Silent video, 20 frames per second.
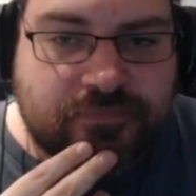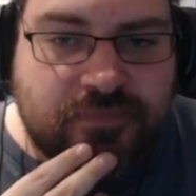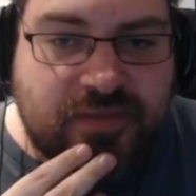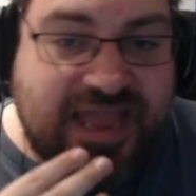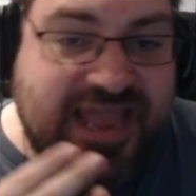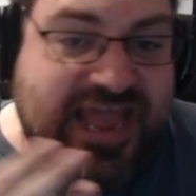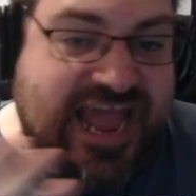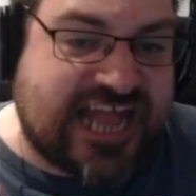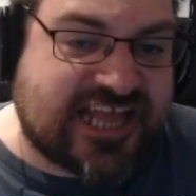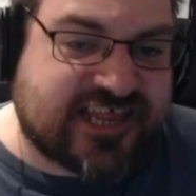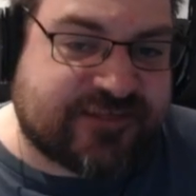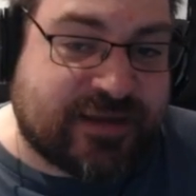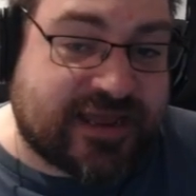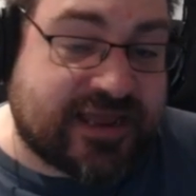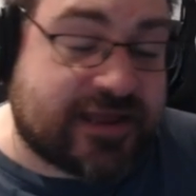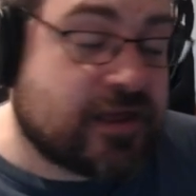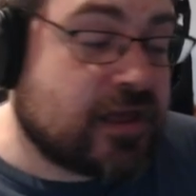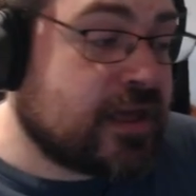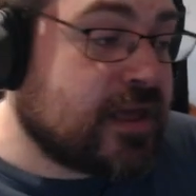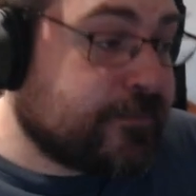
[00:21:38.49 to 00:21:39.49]
He hits me.
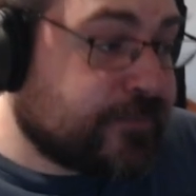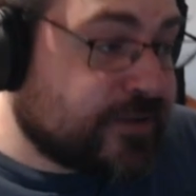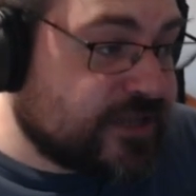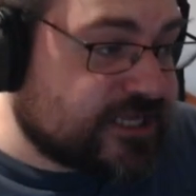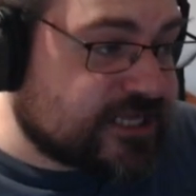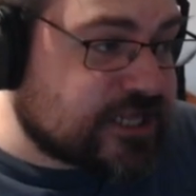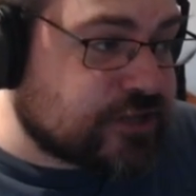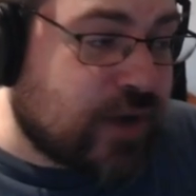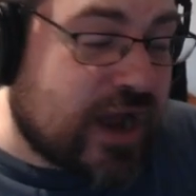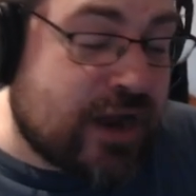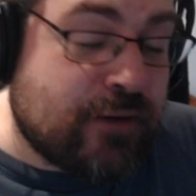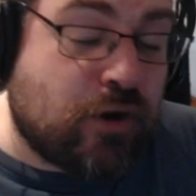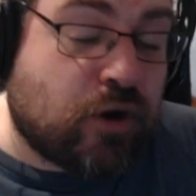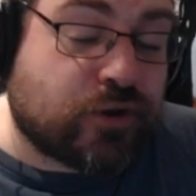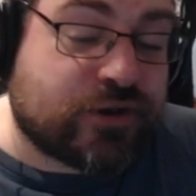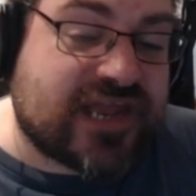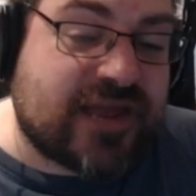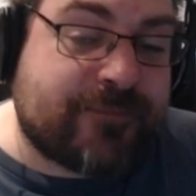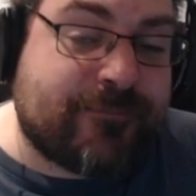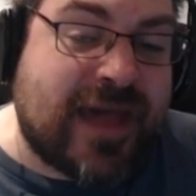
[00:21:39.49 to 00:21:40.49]
But this is why we're
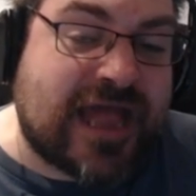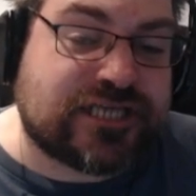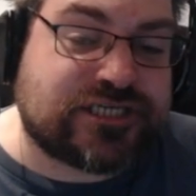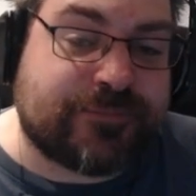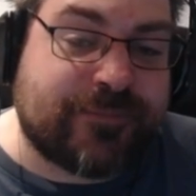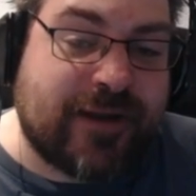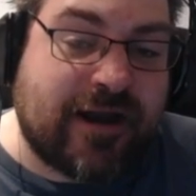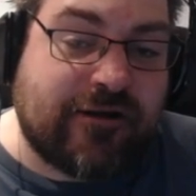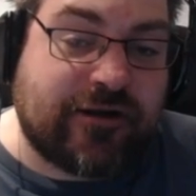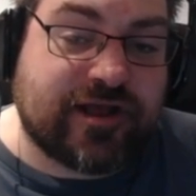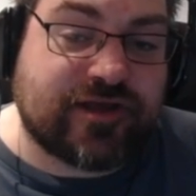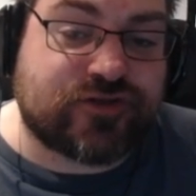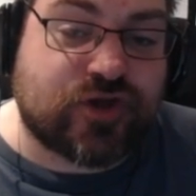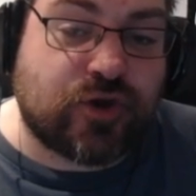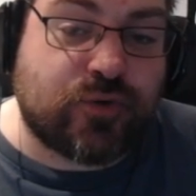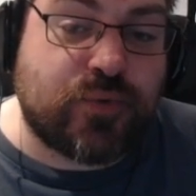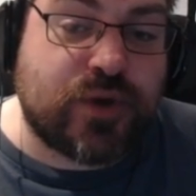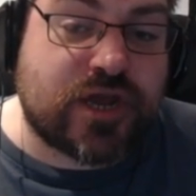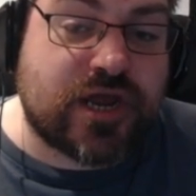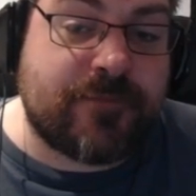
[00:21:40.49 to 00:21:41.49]
holding a Petra Berry. So
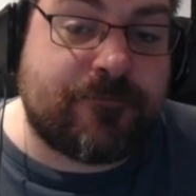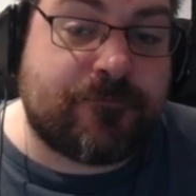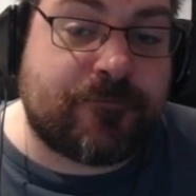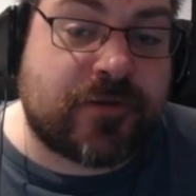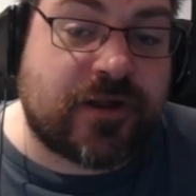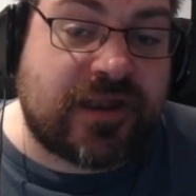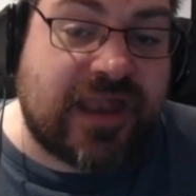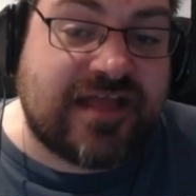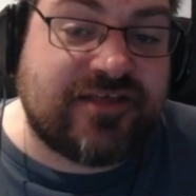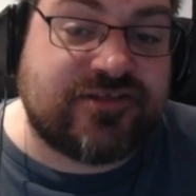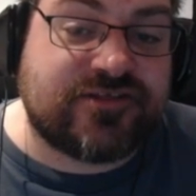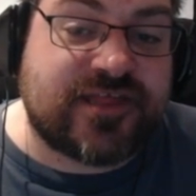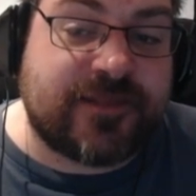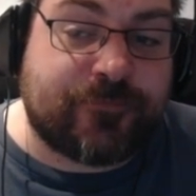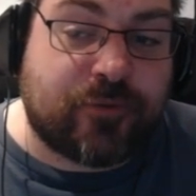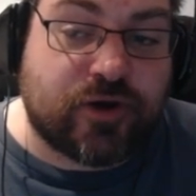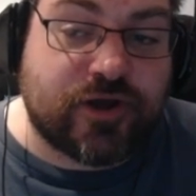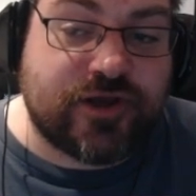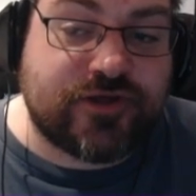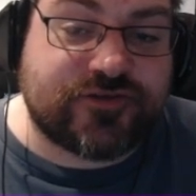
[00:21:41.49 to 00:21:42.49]
we're going to cleanse the
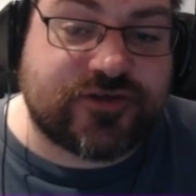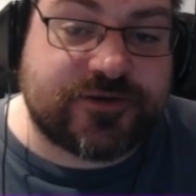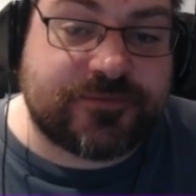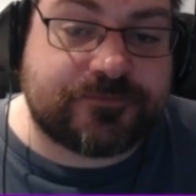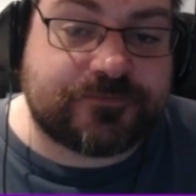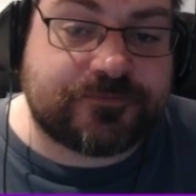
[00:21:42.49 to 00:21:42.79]
poison.